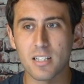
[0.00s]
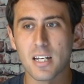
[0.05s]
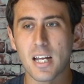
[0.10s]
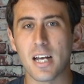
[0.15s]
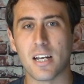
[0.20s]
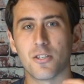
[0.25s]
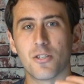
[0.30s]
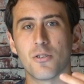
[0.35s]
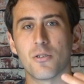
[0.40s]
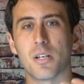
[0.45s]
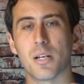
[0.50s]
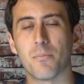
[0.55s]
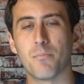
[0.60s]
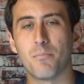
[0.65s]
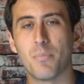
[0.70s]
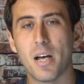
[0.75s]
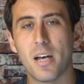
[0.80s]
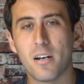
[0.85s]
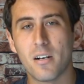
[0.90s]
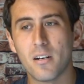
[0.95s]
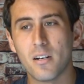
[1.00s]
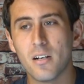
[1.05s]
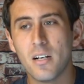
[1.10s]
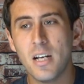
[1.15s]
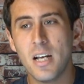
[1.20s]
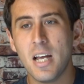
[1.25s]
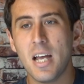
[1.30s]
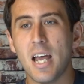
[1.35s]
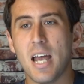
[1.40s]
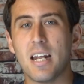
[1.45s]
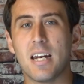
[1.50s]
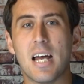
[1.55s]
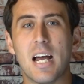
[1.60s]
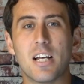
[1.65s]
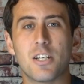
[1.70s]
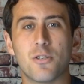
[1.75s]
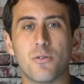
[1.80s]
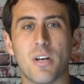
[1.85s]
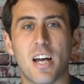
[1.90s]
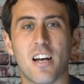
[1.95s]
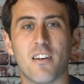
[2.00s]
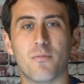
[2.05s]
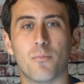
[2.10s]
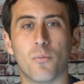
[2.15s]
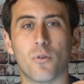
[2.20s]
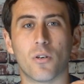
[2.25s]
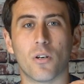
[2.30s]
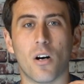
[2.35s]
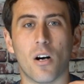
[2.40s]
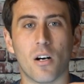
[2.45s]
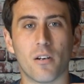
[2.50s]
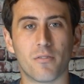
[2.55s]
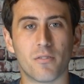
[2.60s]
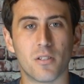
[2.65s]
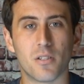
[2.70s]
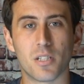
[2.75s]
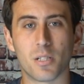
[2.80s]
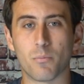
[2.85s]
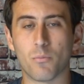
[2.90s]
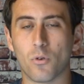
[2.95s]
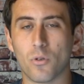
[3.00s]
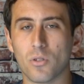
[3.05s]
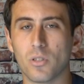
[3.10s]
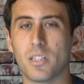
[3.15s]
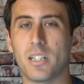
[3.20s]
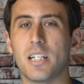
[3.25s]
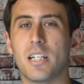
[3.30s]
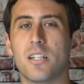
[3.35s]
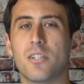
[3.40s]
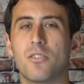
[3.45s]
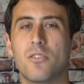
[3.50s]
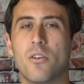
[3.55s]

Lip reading: and as you get better and as you have more offers and more leads,